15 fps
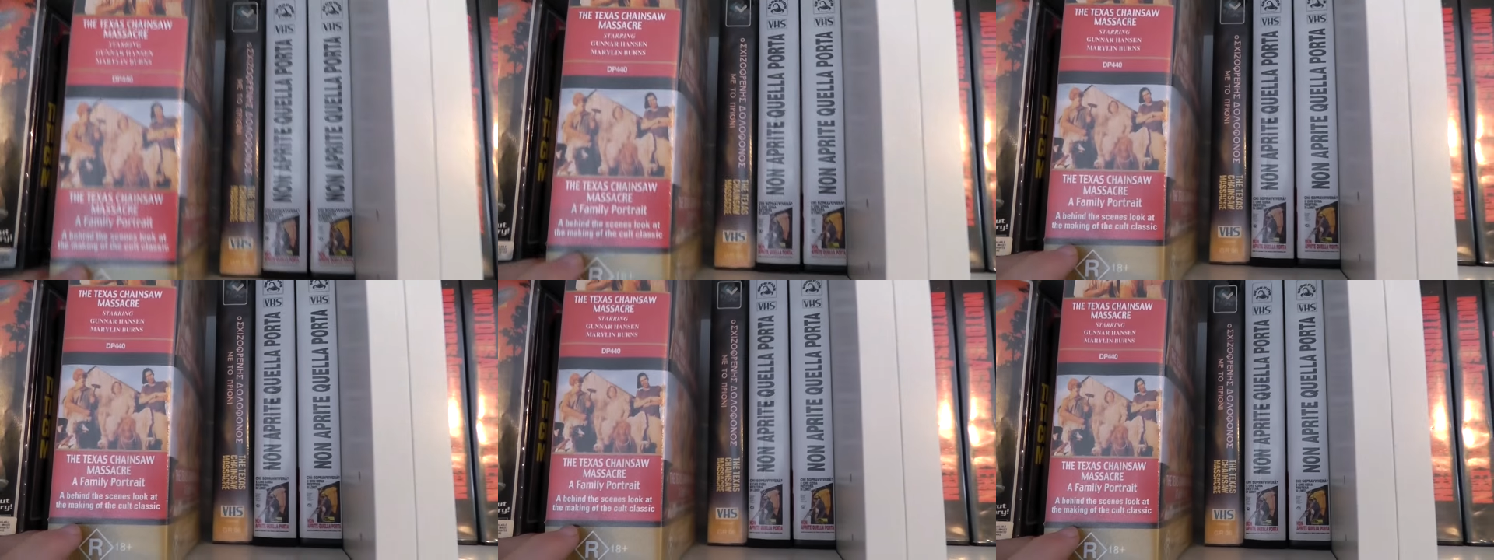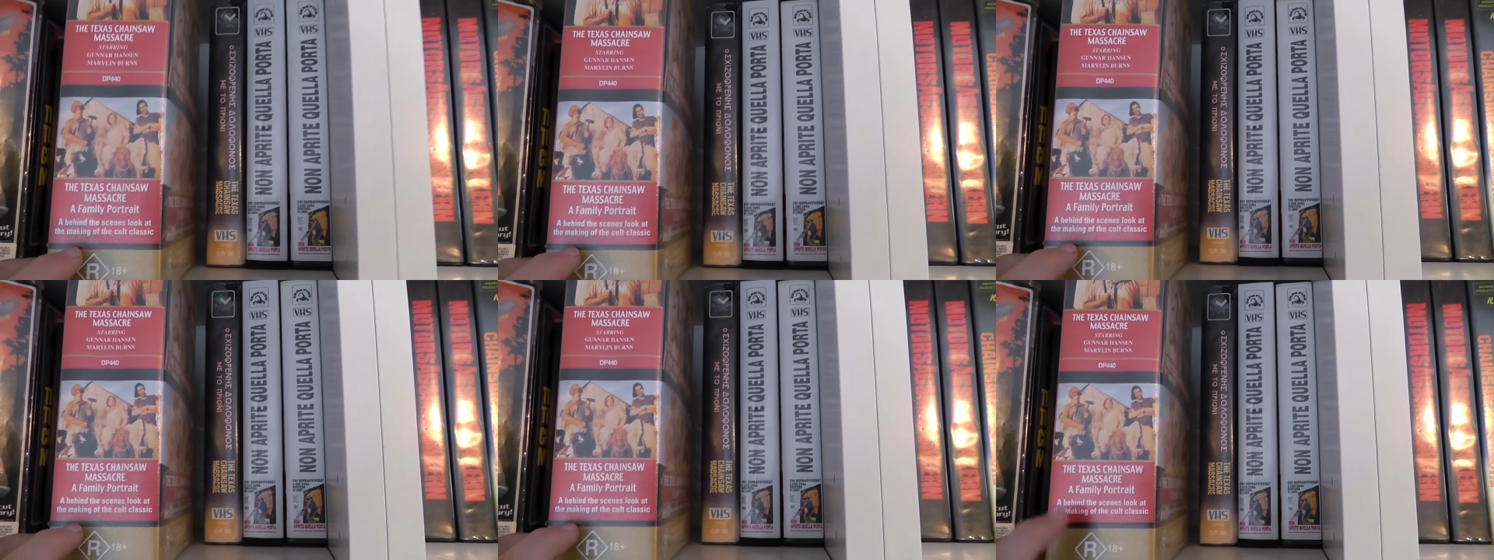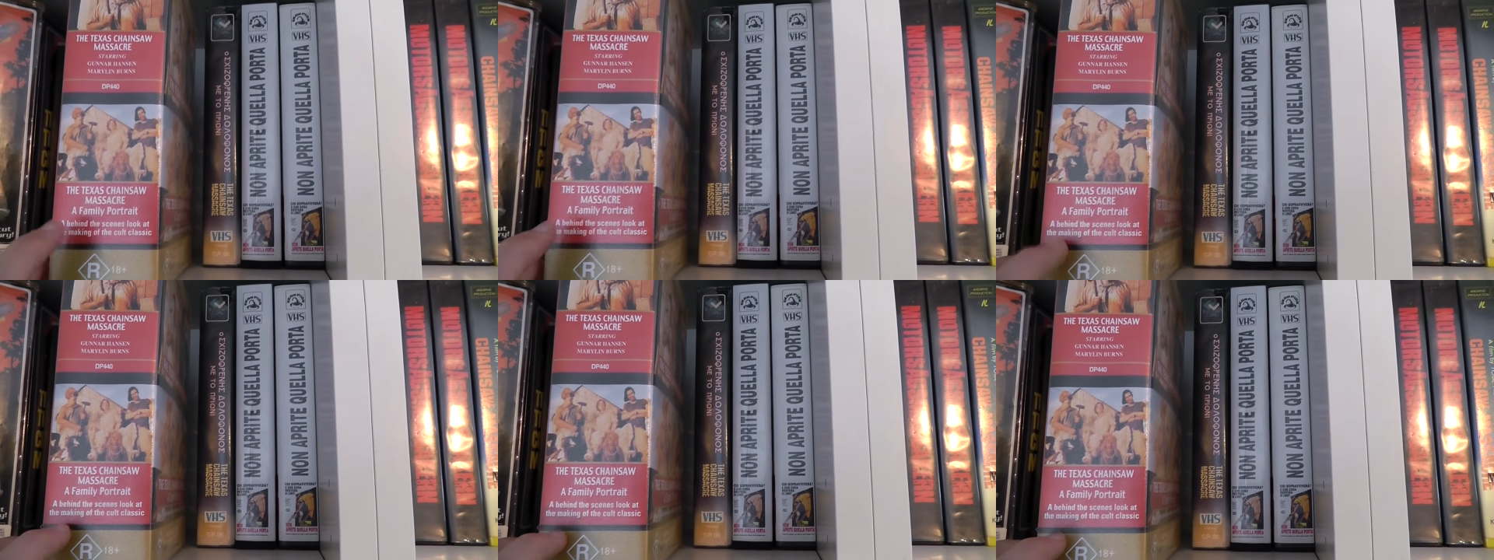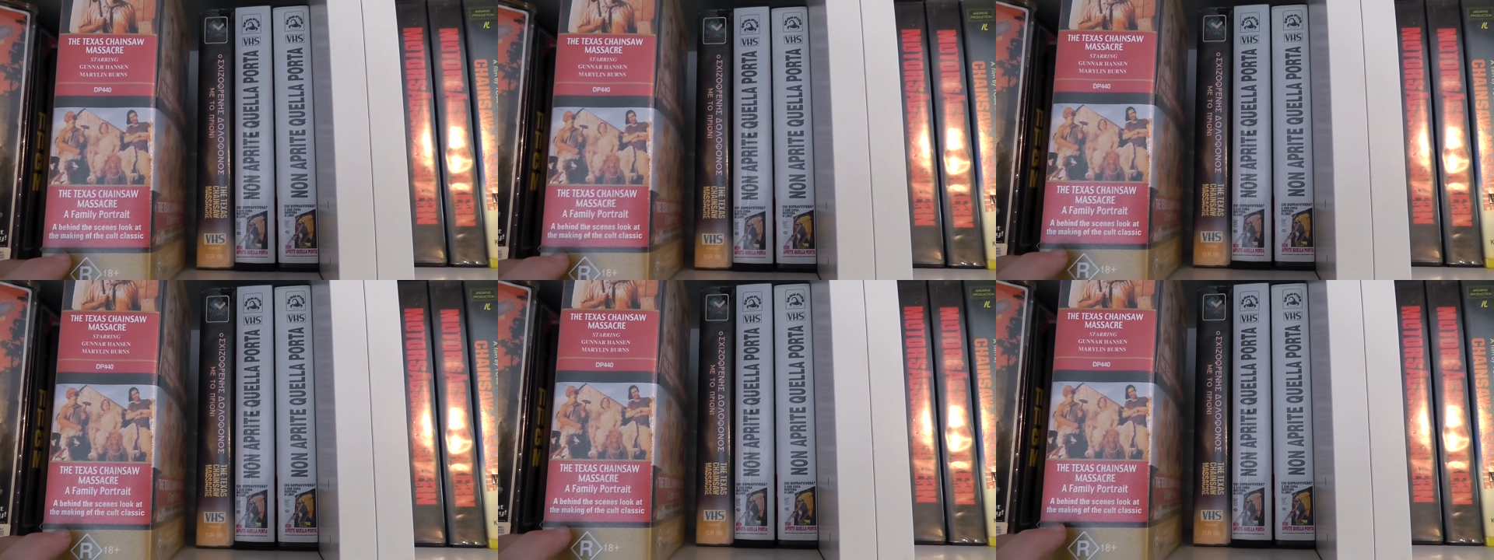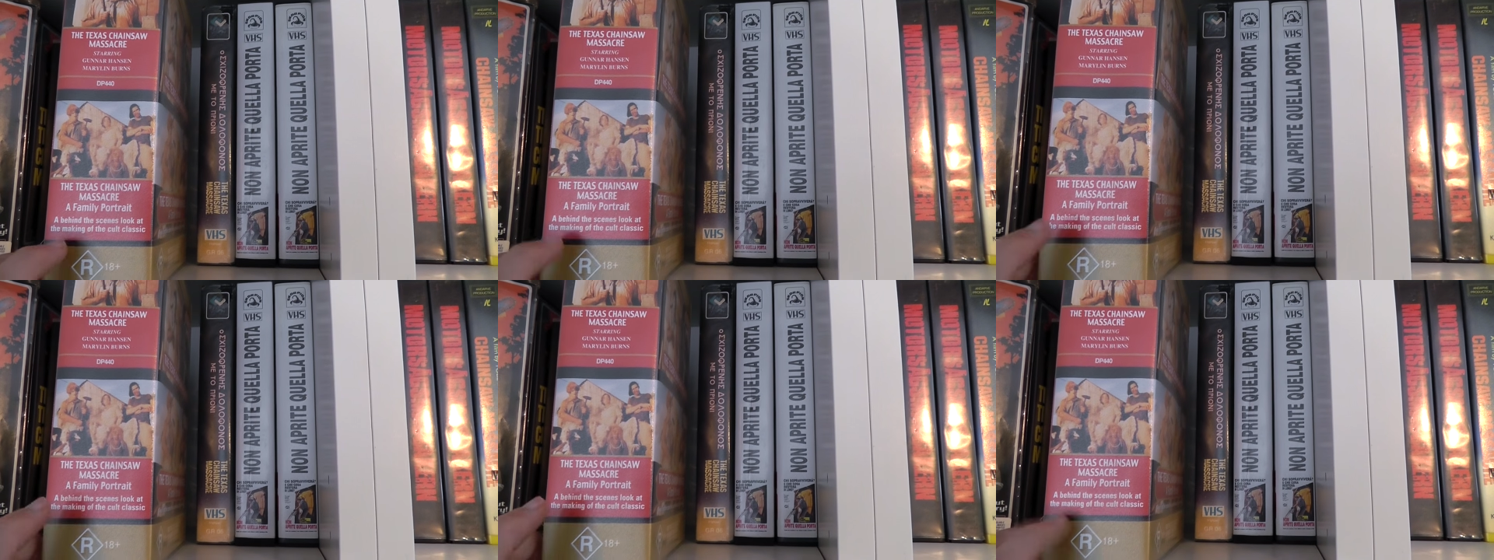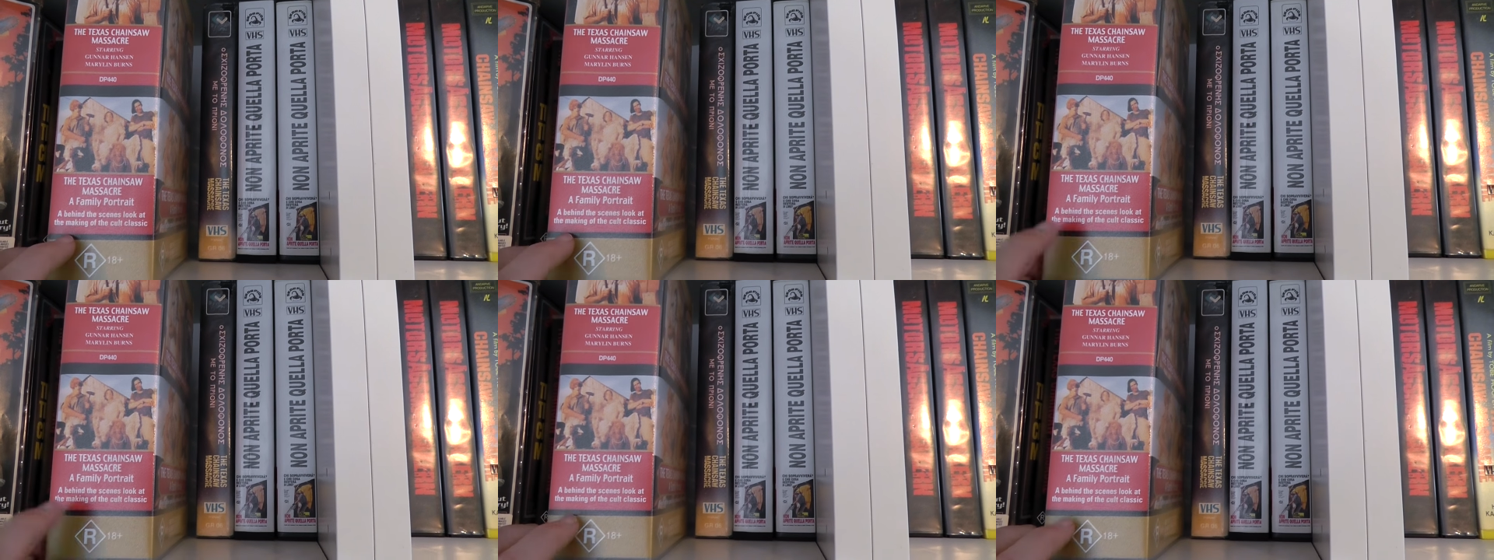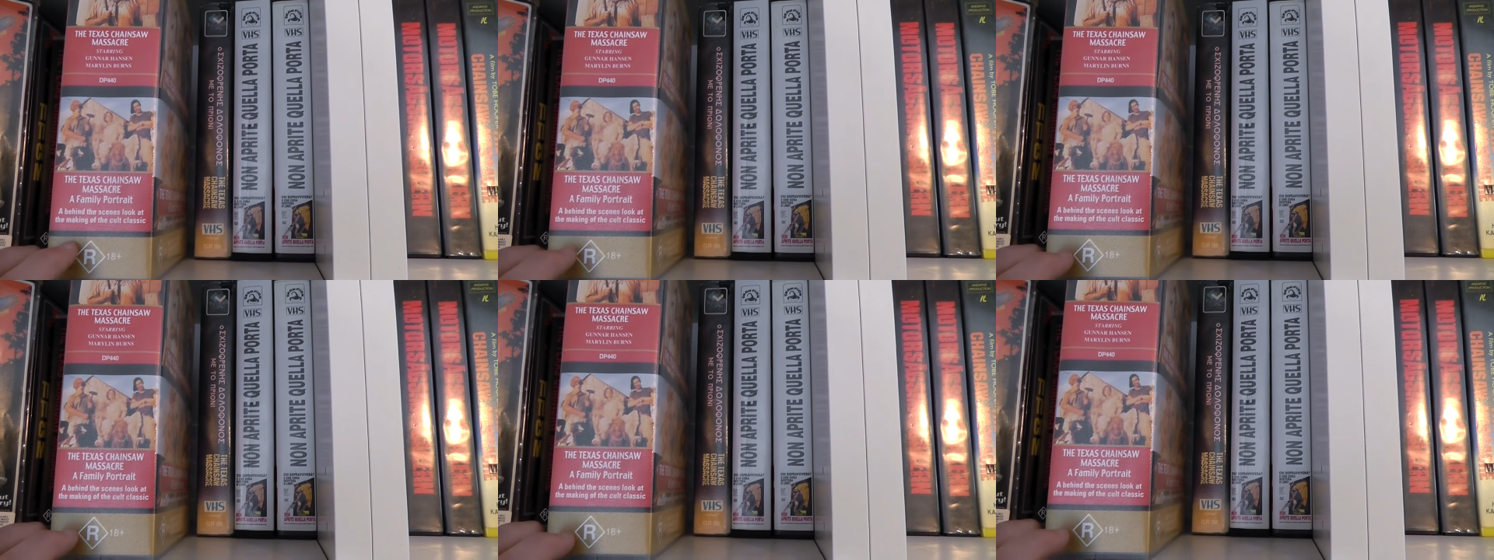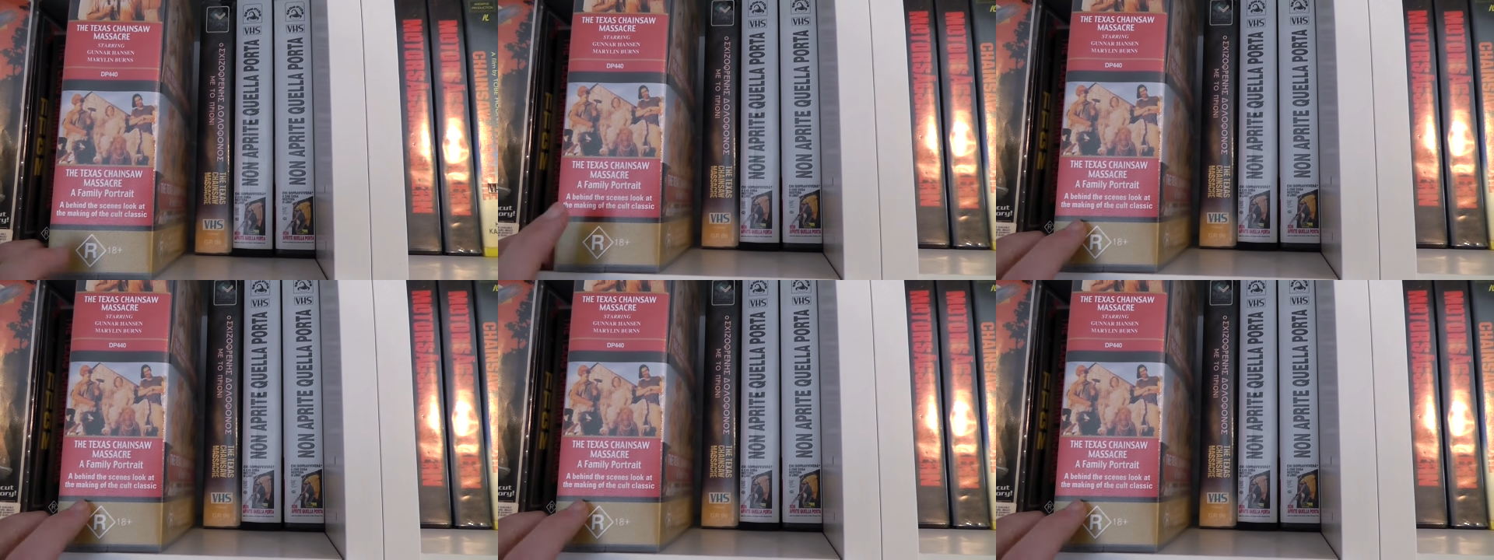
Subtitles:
(no speaker visible)